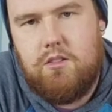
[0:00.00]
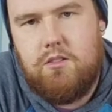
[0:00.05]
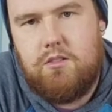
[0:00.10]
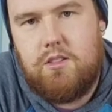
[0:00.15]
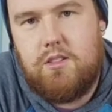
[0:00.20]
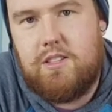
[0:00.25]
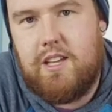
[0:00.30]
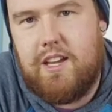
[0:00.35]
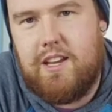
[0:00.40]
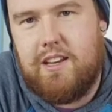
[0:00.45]

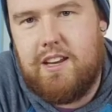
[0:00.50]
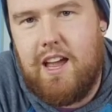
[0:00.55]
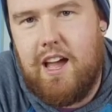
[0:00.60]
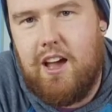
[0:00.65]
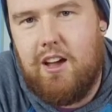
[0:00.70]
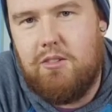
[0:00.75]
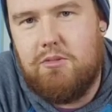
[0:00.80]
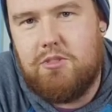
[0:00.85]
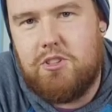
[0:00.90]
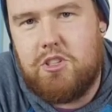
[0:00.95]
to take it
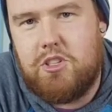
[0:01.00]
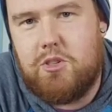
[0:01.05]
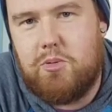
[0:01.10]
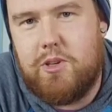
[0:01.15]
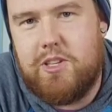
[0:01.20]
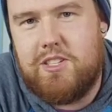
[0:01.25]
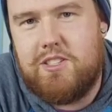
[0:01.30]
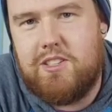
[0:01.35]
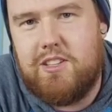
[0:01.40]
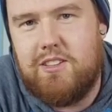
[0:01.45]
out, just
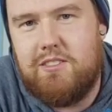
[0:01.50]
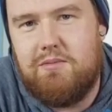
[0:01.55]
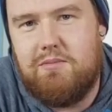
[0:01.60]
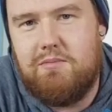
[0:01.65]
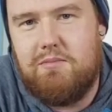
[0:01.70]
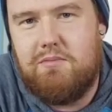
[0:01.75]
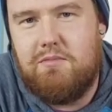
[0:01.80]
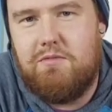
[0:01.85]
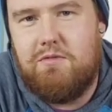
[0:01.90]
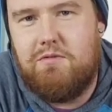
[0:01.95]
twist it,
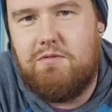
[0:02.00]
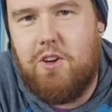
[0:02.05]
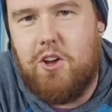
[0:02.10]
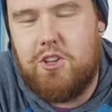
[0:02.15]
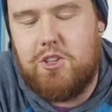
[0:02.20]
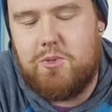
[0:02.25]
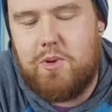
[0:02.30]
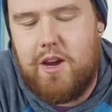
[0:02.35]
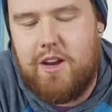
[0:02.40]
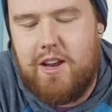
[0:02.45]

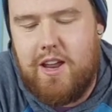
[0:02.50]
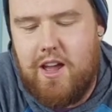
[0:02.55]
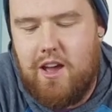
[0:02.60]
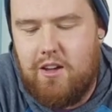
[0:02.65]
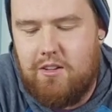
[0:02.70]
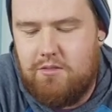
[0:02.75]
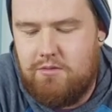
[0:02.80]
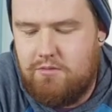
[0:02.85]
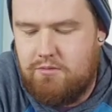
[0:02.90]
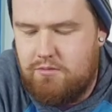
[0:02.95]
falls right
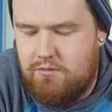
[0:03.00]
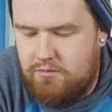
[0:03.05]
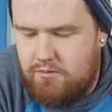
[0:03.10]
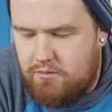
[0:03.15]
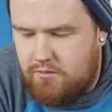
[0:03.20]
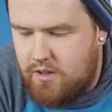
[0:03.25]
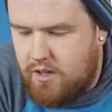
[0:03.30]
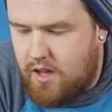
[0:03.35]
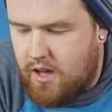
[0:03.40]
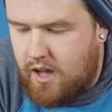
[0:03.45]
out.
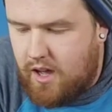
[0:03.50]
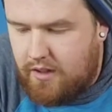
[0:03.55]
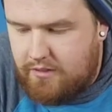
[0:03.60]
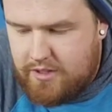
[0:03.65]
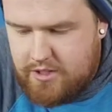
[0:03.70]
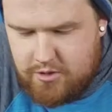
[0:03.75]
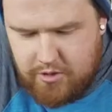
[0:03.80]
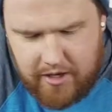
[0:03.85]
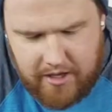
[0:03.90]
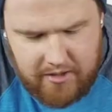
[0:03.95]
Uh,
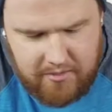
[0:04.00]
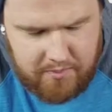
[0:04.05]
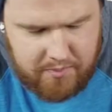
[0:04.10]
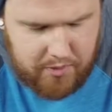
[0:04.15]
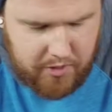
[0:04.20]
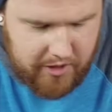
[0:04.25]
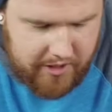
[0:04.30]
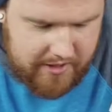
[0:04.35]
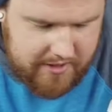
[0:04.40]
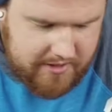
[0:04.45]
let's go ahead and
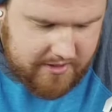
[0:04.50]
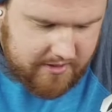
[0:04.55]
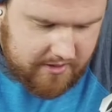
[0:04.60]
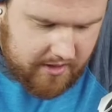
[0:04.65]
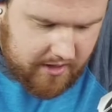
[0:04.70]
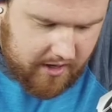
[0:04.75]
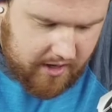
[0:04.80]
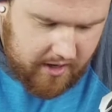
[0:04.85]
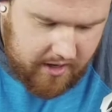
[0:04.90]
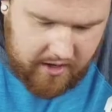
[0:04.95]
put,
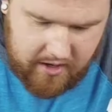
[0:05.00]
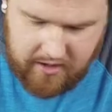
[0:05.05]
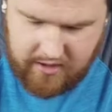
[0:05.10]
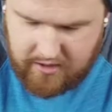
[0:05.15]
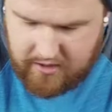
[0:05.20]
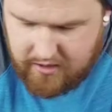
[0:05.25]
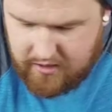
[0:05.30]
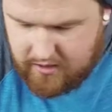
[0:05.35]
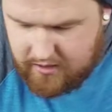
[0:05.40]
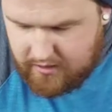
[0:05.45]

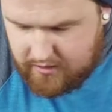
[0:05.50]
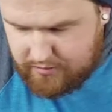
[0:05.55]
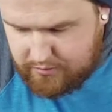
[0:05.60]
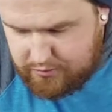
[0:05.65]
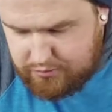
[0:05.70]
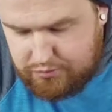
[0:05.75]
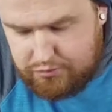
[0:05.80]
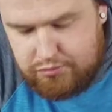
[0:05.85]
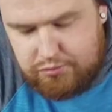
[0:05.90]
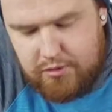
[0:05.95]
uh,
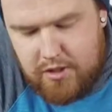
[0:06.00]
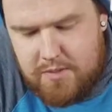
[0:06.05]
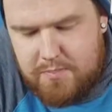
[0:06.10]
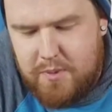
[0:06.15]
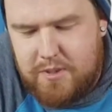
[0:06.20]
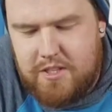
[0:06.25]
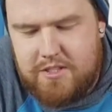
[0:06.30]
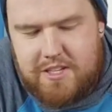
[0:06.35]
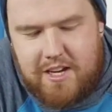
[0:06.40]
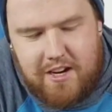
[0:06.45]
let's
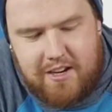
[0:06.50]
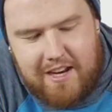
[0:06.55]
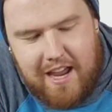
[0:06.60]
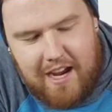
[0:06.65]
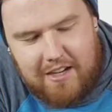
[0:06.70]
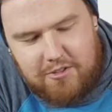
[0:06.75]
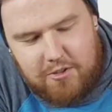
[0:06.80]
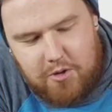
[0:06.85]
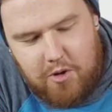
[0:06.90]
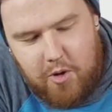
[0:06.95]
put the
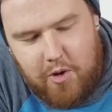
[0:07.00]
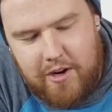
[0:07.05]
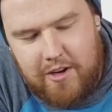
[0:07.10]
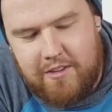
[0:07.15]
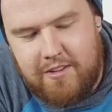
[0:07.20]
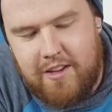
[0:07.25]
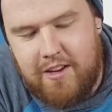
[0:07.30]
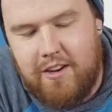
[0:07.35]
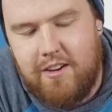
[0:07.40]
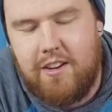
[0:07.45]
pterodactyl coin
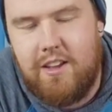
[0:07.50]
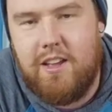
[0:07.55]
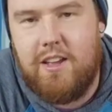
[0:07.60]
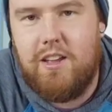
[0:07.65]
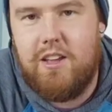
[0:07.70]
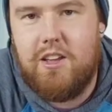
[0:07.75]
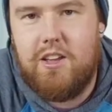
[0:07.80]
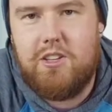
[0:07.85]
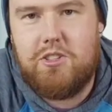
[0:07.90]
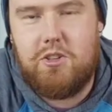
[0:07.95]
in there.
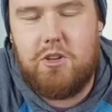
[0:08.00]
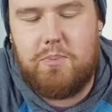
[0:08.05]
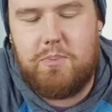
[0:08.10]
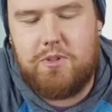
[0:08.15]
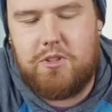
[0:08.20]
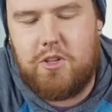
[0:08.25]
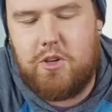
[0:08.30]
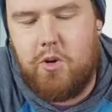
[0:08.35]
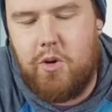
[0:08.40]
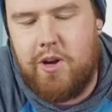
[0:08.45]
So to put
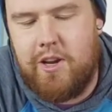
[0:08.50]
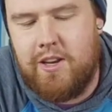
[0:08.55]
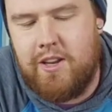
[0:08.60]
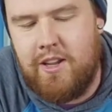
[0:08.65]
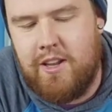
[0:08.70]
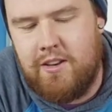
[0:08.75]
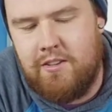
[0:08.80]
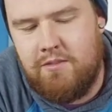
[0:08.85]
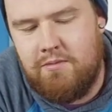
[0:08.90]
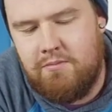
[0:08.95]
the coin
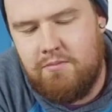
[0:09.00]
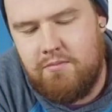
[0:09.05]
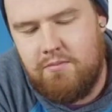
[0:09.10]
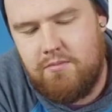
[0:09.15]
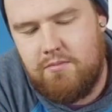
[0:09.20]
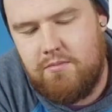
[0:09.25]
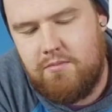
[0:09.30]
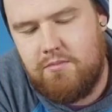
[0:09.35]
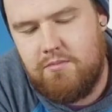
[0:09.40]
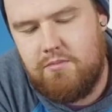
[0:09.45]
in,
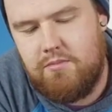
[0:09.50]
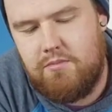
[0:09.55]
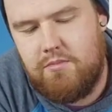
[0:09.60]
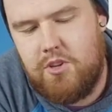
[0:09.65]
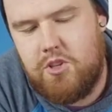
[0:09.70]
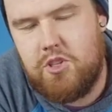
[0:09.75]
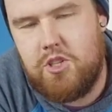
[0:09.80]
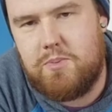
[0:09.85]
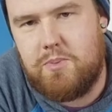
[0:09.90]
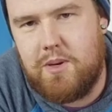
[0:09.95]

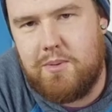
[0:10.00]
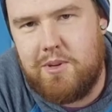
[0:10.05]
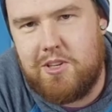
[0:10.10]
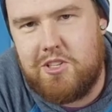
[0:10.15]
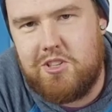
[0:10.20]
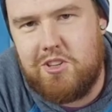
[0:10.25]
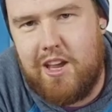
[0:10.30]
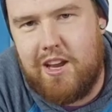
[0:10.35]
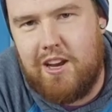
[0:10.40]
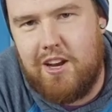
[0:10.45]
you just pretty much
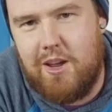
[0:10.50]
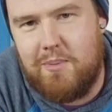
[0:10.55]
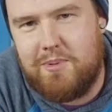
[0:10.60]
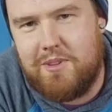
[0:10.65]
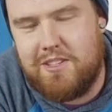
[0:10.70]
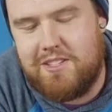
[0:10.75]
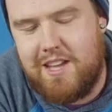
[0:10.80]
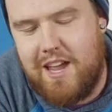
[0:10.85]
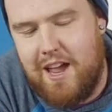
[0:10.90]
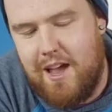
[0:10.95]
line it up
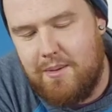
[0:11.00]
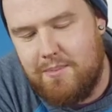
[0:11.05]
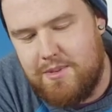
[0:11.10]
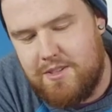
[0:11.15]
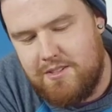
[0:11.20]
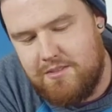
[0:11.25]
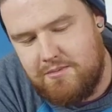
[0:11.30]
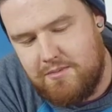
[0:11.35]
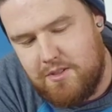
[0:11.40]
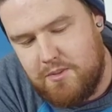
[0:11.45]
with the
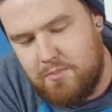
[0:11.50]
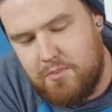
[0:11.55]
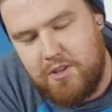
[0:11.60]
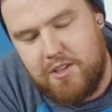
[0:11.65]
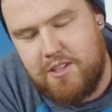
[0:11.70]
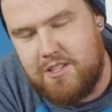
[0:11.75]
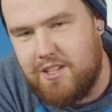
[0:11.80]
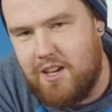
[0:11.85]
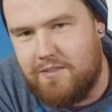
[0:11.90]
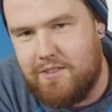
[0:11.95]
tabs. It's pretty
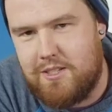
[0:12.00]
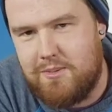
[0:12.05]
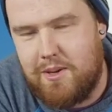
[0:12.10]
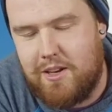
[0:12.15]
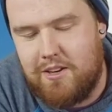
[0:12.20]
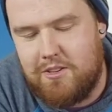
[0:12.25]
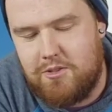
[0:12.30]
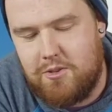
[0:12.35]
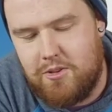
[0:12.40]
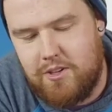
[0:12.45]

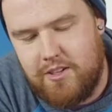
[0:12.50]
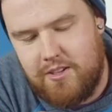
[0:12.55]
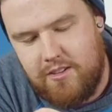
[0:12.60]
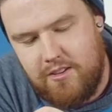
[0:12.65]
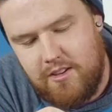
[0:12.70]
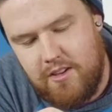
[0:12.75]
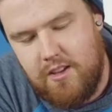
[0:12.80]
self-explanatory.